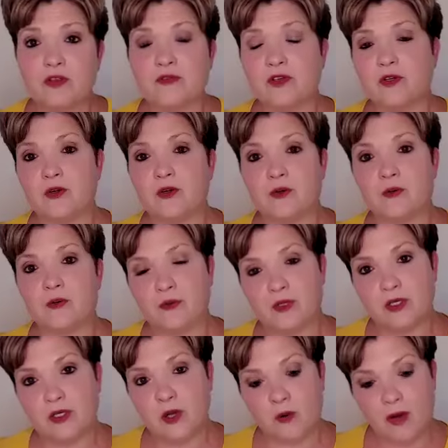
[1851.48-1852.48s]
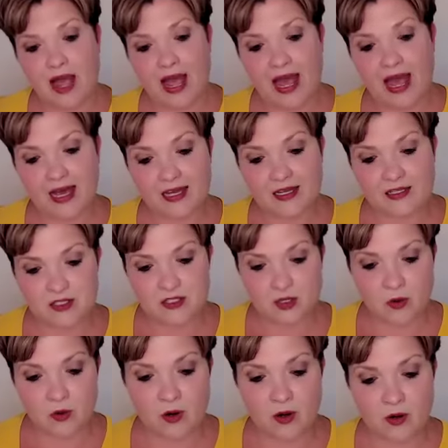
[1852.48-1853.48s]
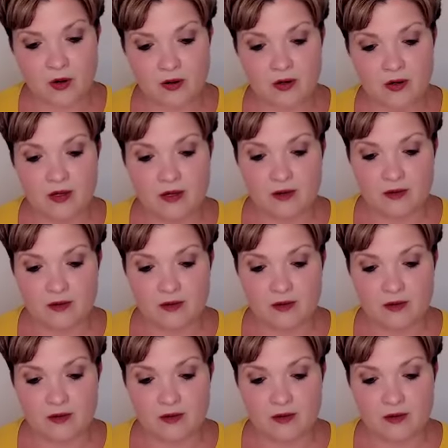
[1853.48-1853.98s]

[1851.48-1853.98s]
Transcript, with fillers: of you, you know, as you're